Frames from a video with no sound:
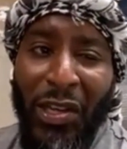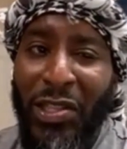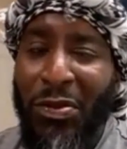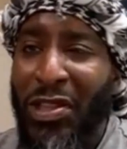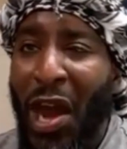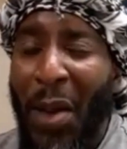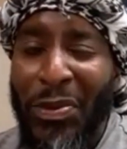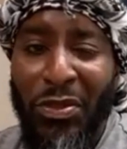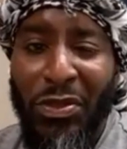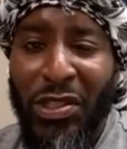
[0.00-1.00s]
This was an
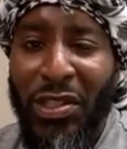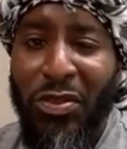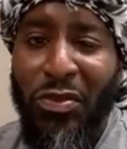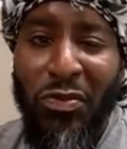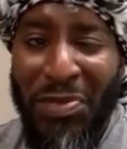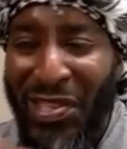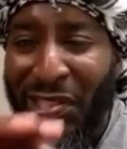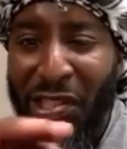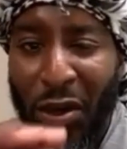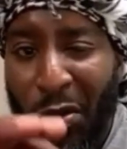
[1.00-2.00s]
opportunity to
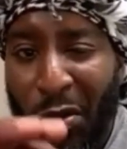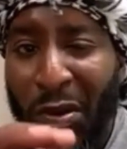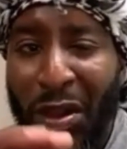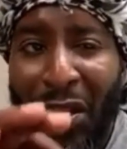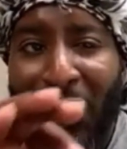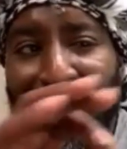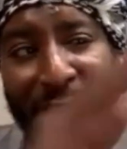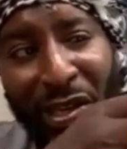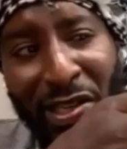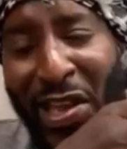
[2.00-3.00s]
BZO
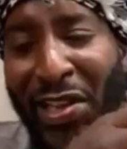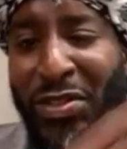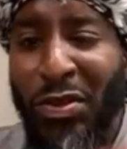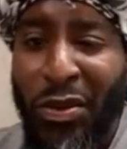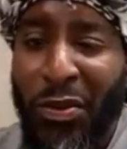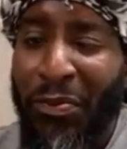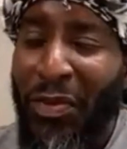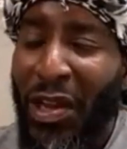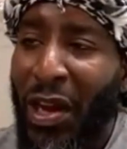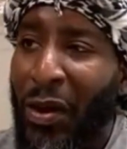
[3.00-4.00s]
the sights on
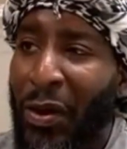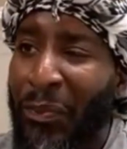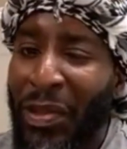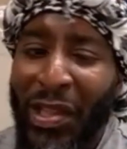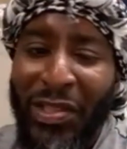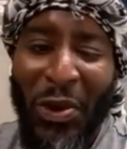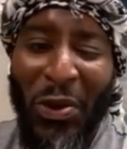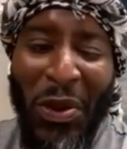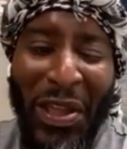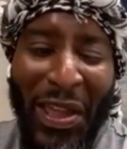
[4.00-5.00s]
them.
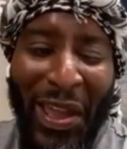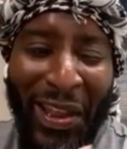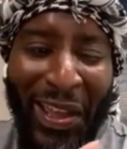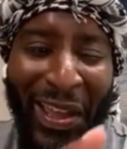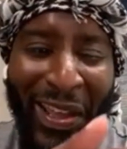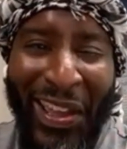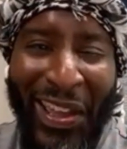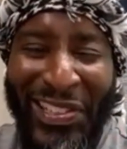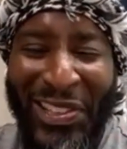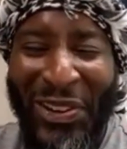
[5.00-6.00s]
So
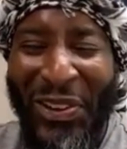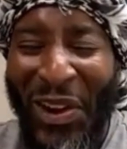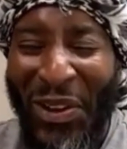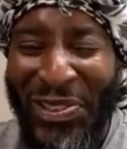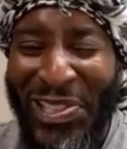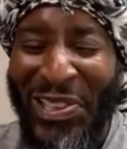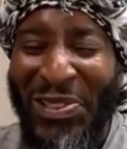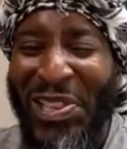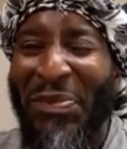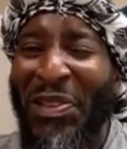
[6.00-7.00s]
around
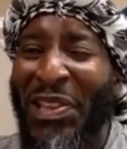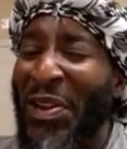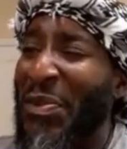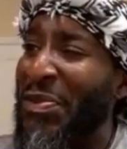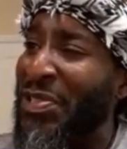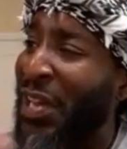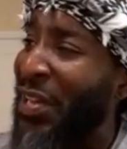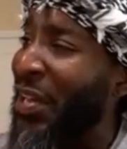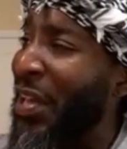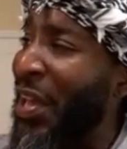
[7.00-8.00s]
10 p.m., it was
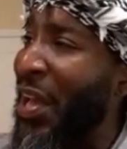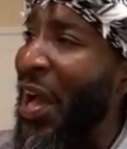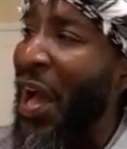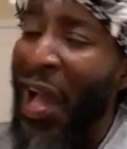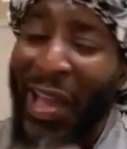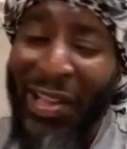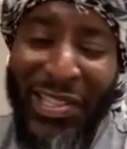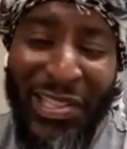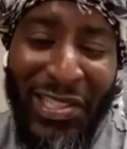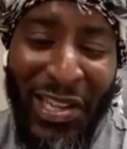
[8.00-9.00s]
like, I had
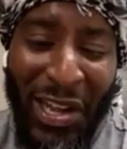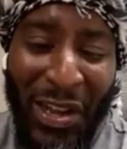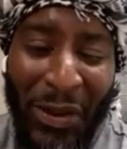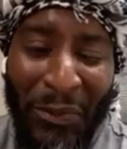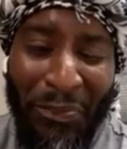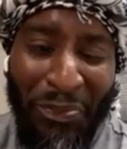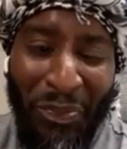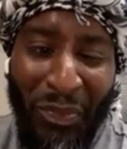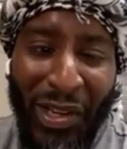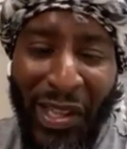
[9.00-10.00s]
just
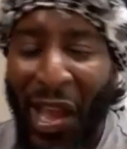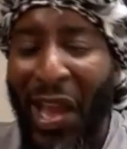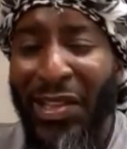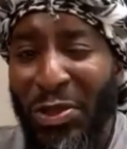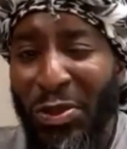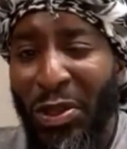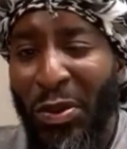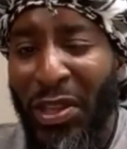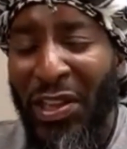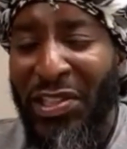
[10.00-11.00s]
gotten to the
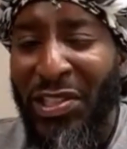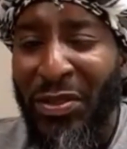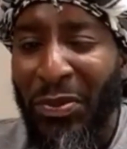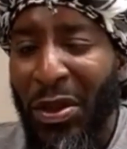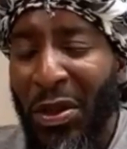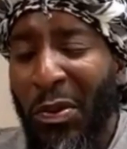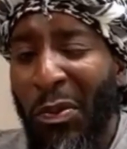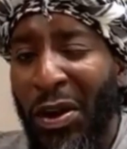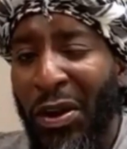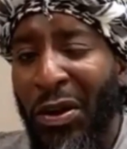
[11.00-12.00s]
location
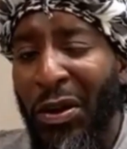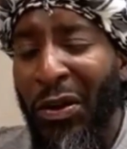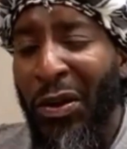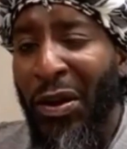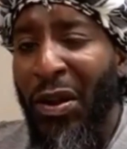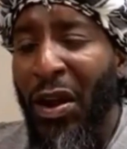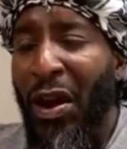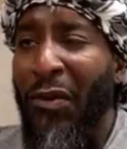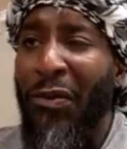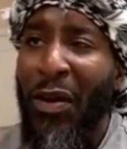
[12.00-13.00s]
where
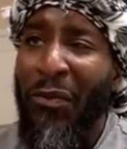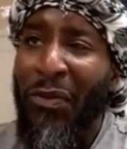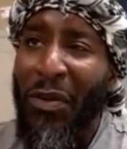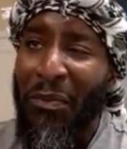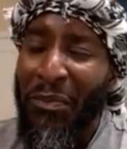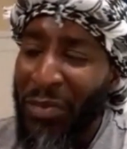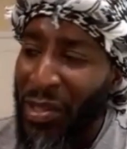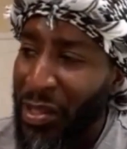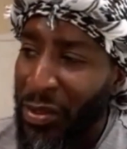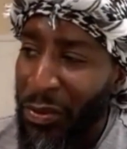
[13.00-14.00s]
from
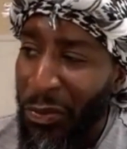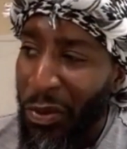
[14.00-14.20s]
me